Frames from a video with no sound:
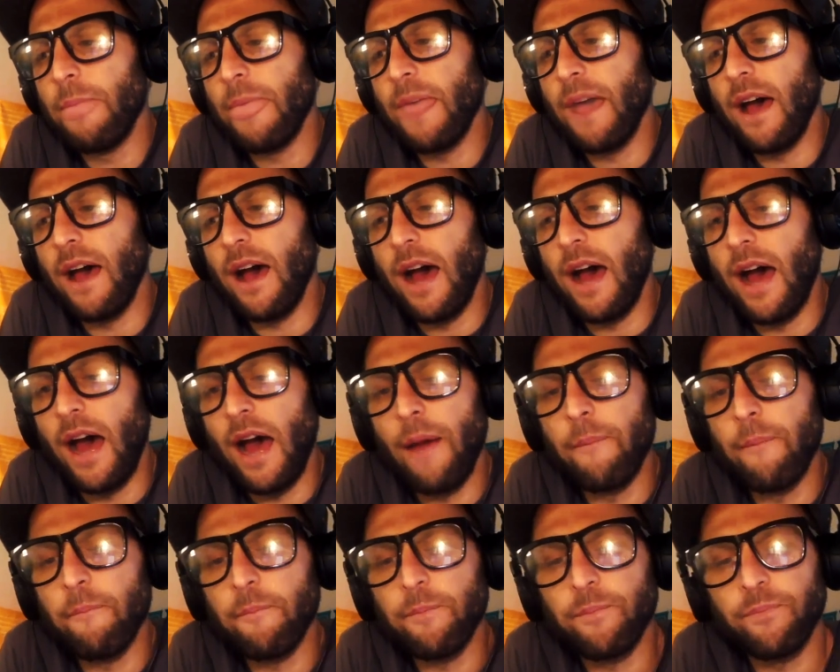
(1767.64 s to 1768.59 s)

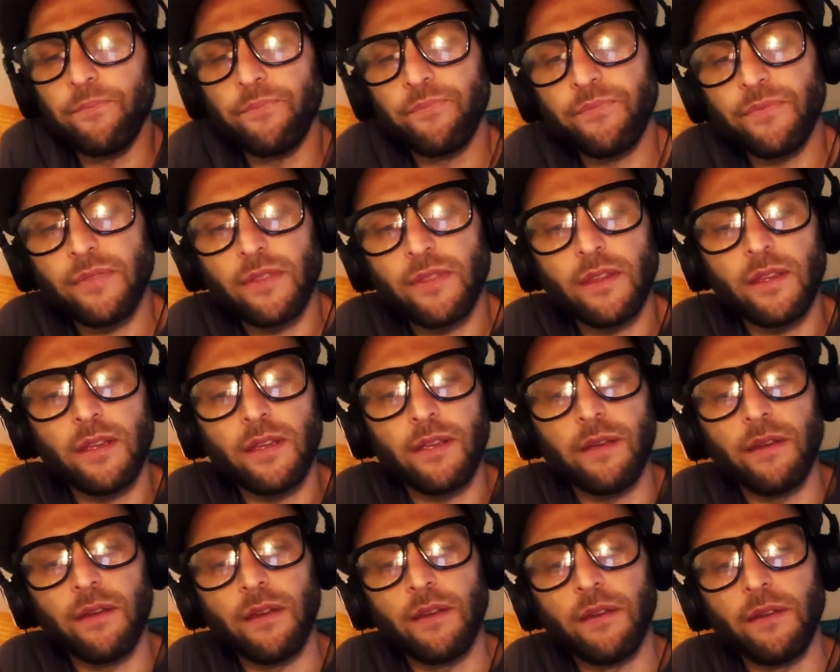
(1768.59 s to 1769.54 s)

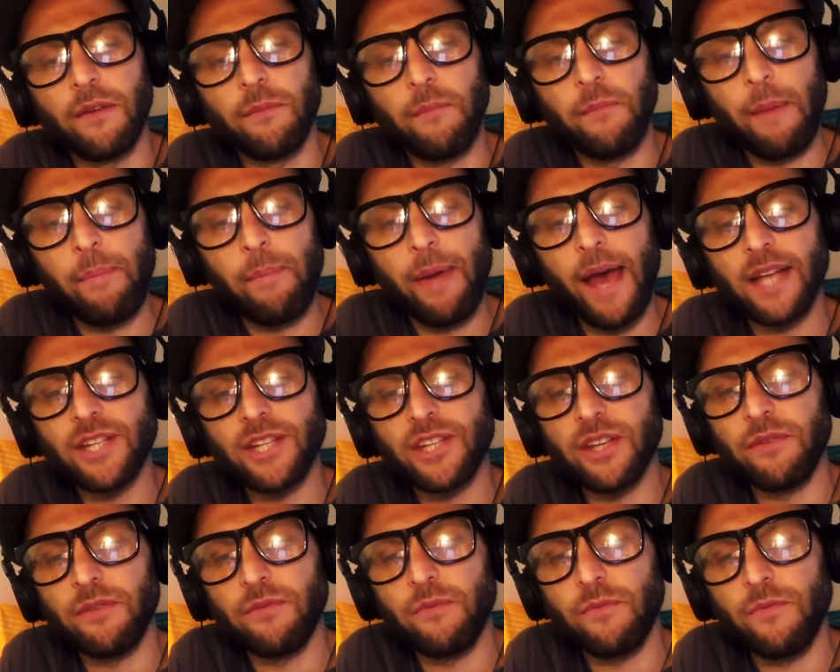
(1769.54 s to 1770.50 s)
my
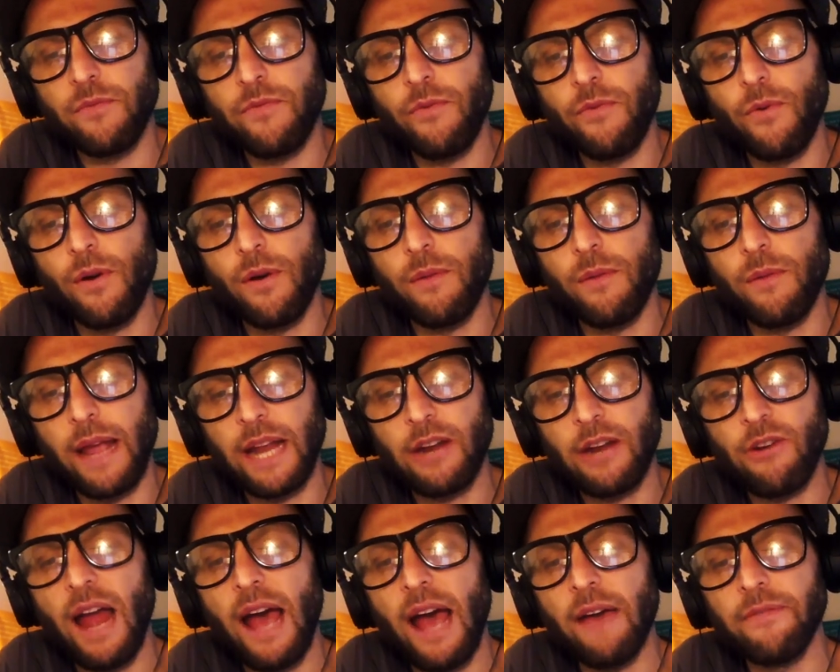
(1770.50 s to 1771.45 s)
passion for my
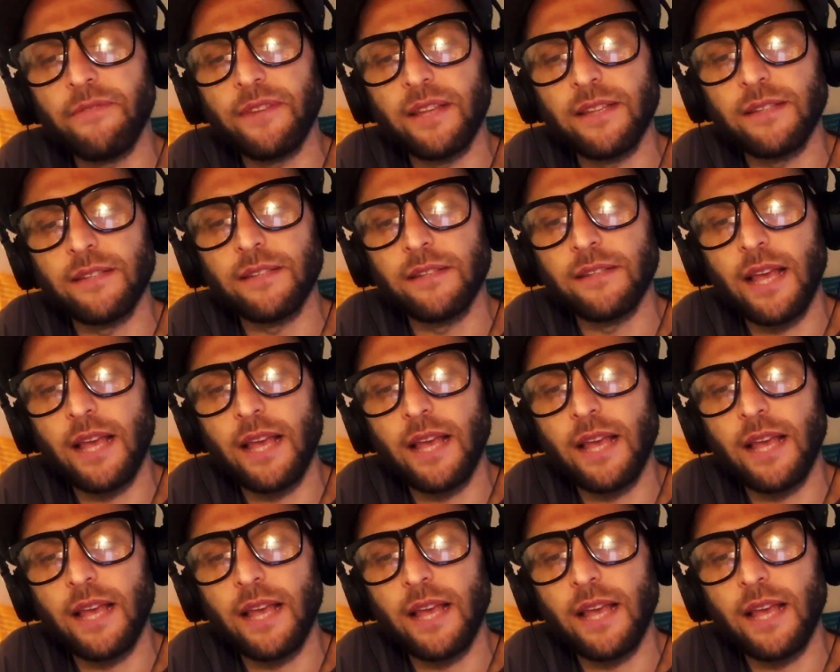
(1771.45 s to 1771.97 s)
craft as